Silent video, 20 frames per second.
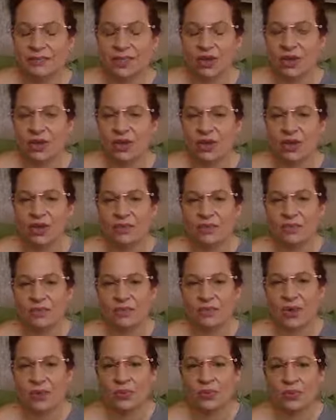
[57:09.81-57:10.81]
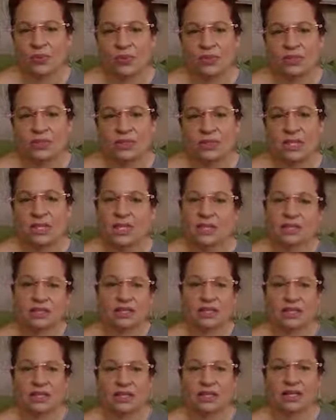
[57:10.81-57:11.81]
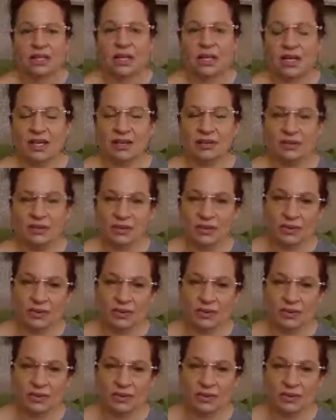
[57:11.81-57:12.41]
a, a, a, real neat. Uh,